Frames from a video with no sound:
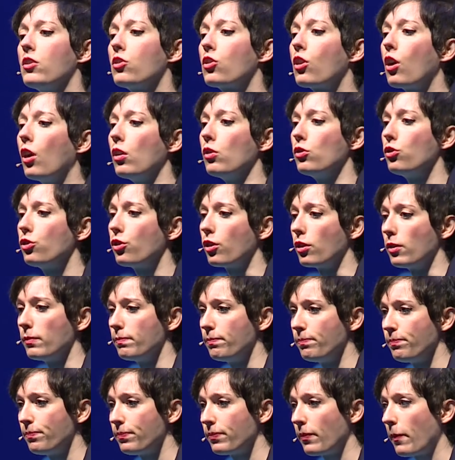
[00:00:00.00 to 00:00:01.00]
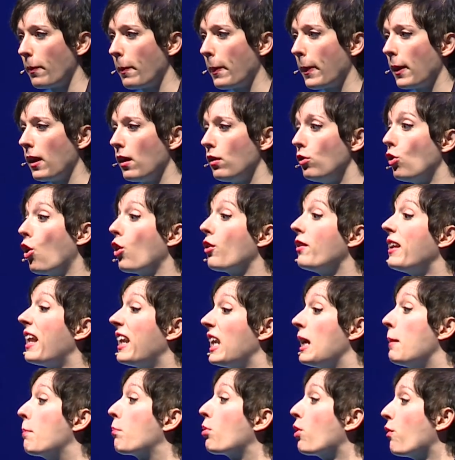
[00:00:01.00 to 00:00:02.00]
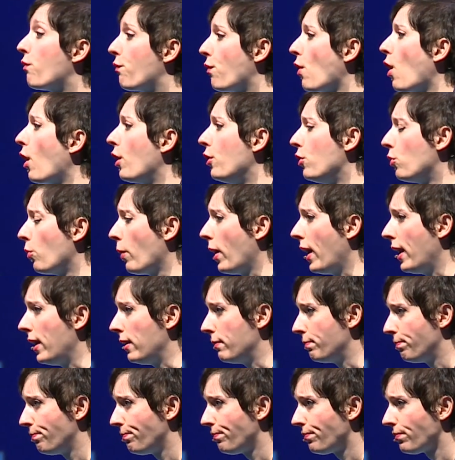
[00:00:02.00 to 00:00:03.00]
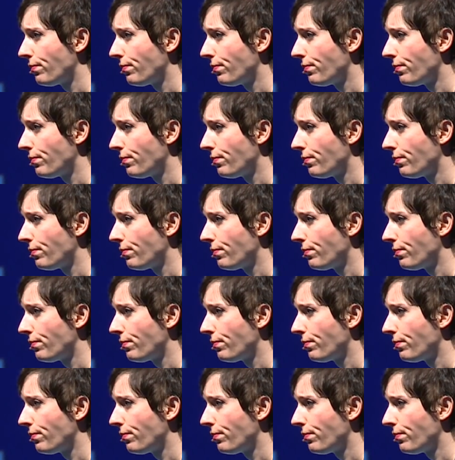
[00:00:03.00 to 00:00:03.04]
its culture, not in any profound way.